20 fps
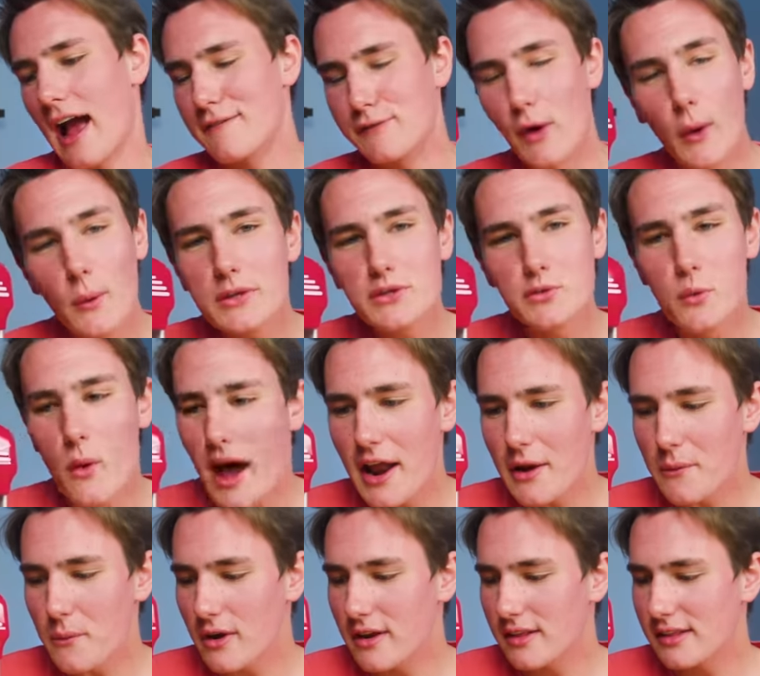I've always
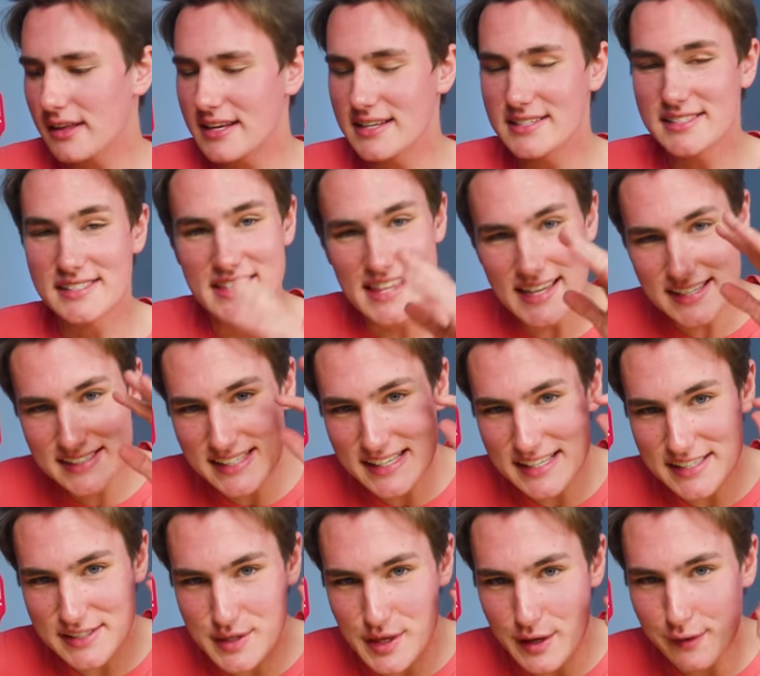wanted one of these. This
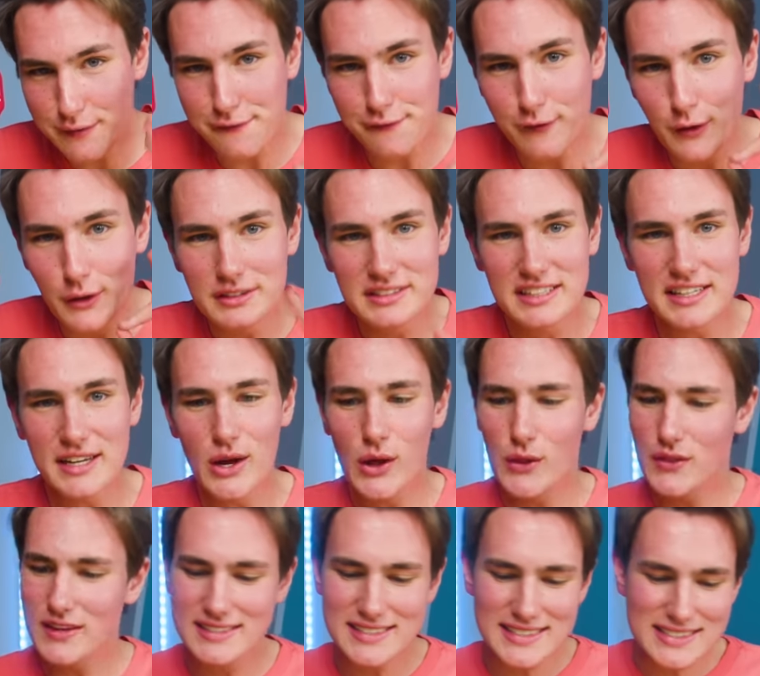is the full
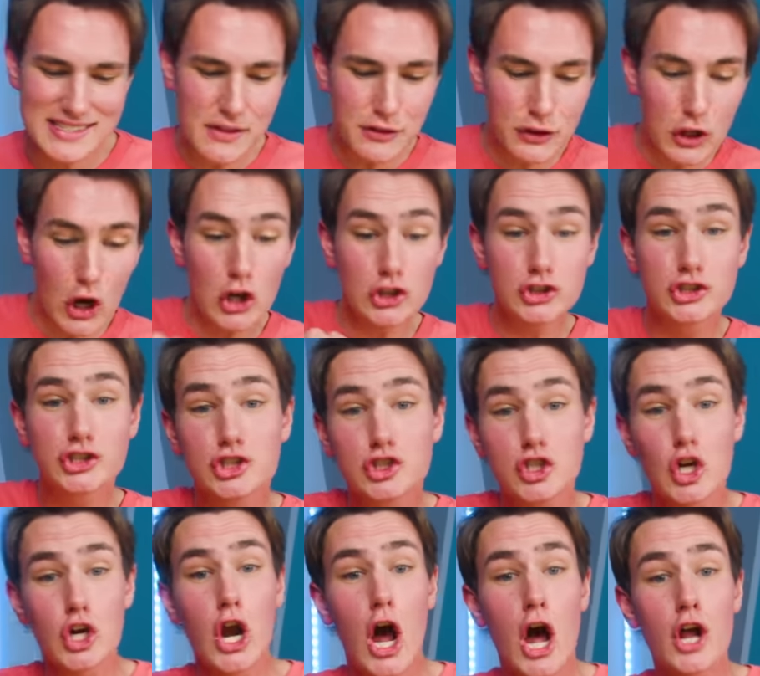deal. This isn't the
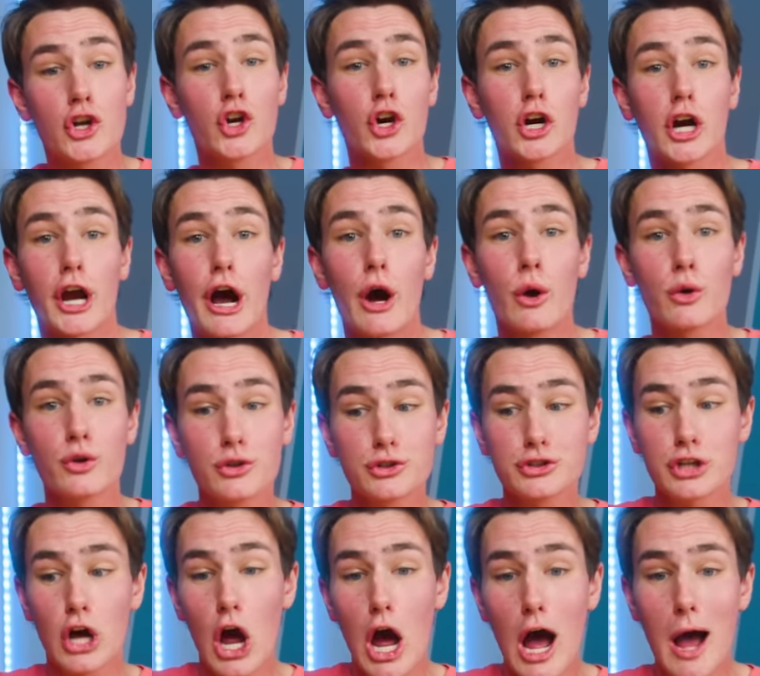sit on your
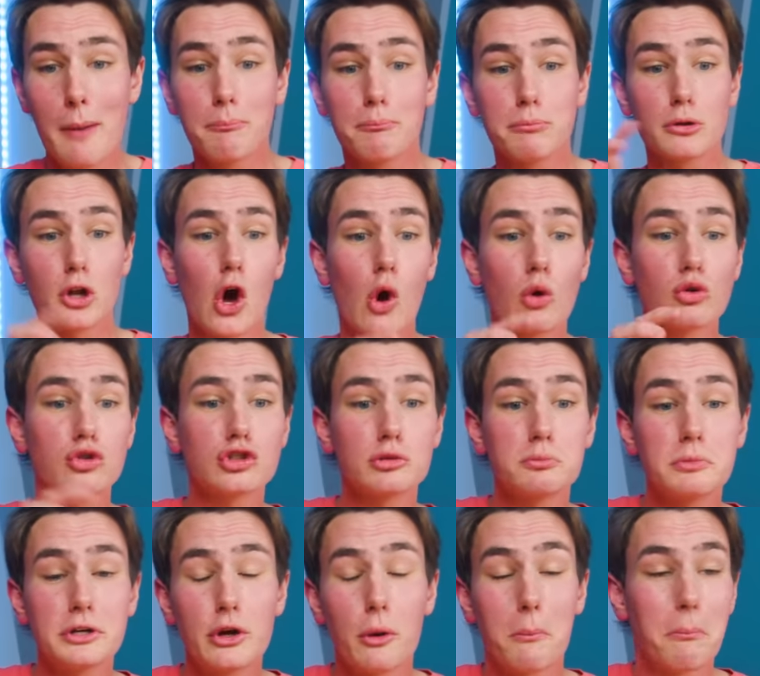countertop, blow
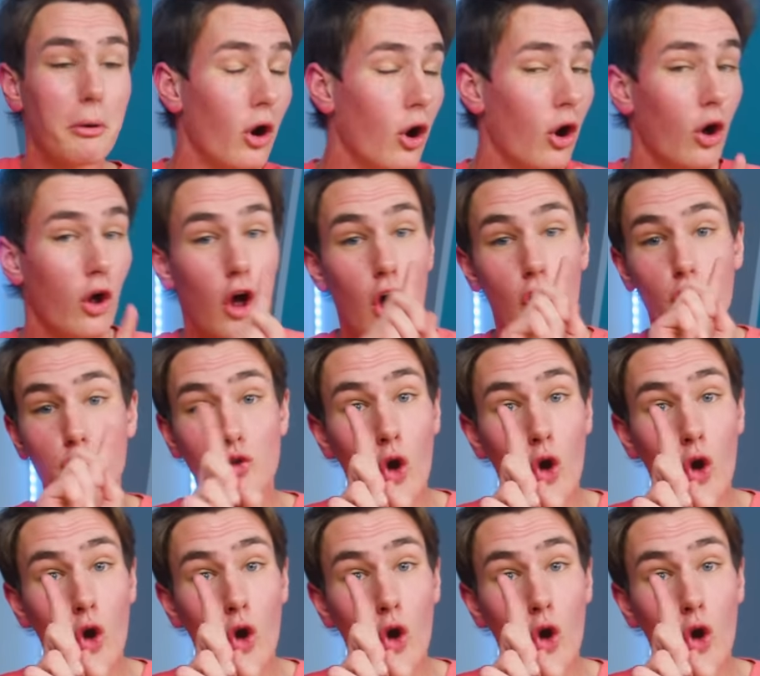some in a ball.